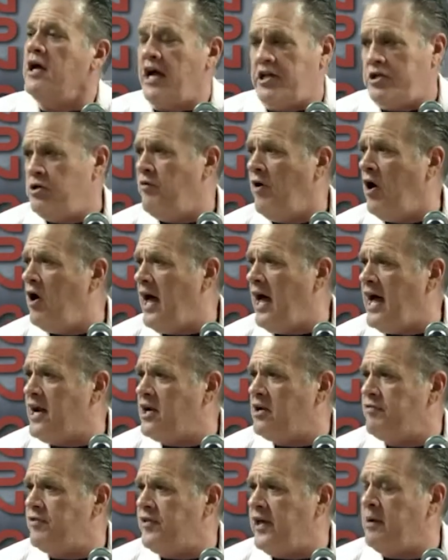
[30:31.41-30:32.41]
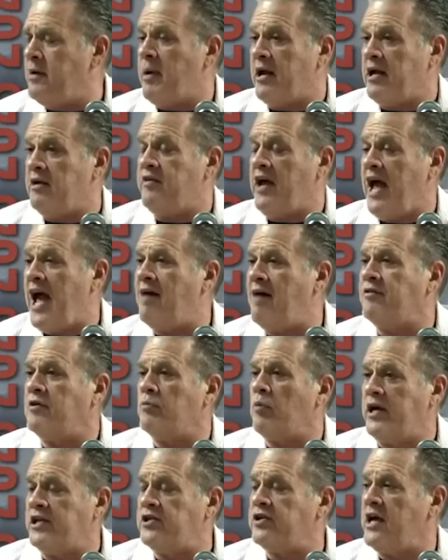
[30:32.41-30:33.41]
And you've all had it, if you think about it. If you
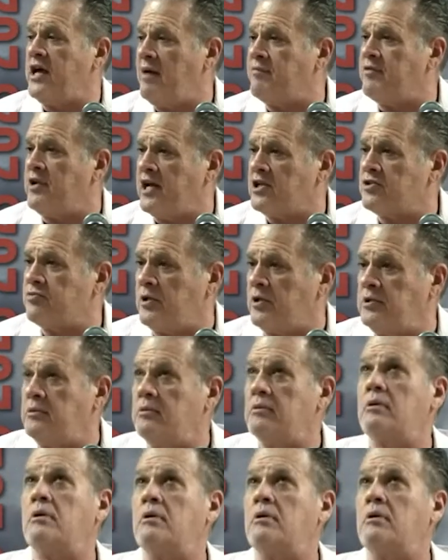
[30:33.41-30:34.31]
haven't, wait till you have the next one.